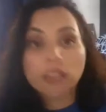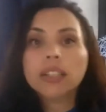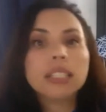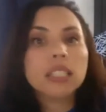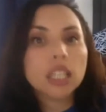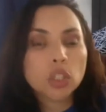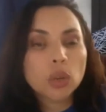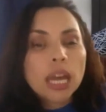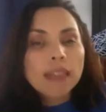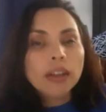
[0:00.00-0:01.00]
is an issue.
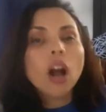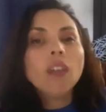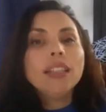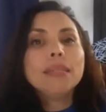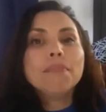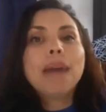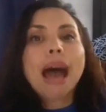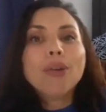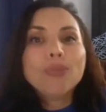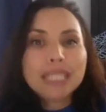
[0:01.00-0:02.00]
There are all these
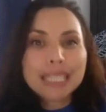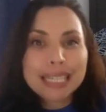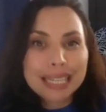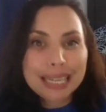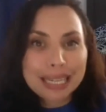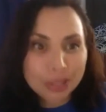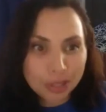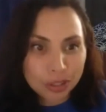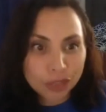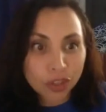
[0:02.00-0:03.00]
mounting
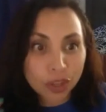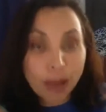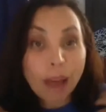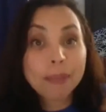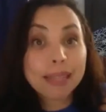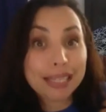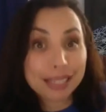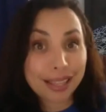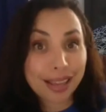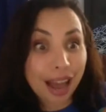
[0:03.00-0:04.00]
issues for the
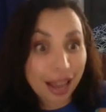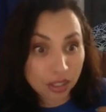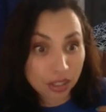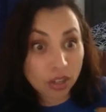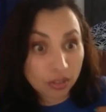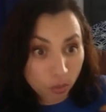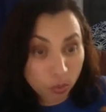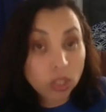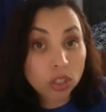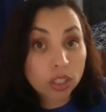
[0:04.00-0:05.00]
population that
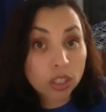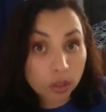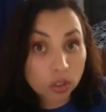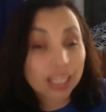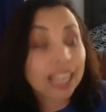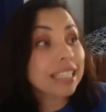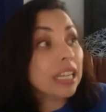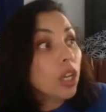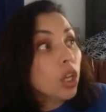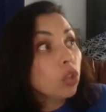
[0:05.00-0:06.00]
we serve at OJS.
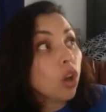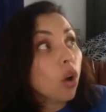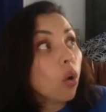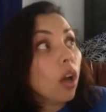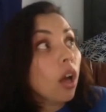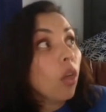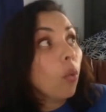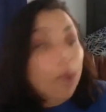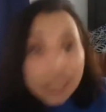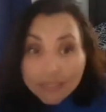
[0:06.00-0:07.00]
So
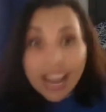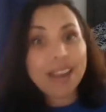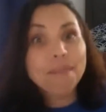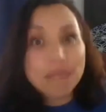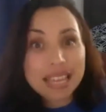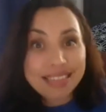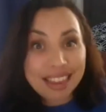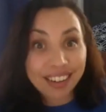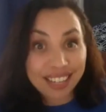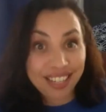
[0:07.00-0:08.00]
we've got to meet
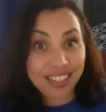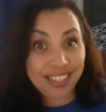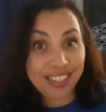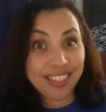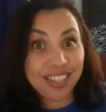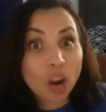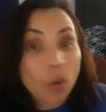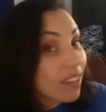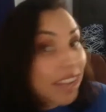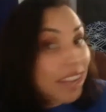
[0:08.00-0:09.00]
their needs.
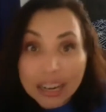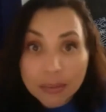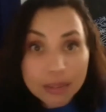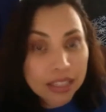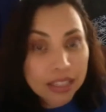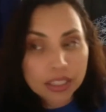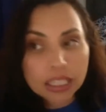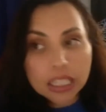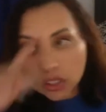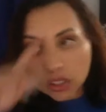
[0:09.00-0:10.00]
We've got to meet their
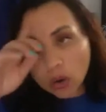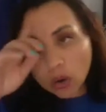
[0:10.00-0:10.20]
needs. So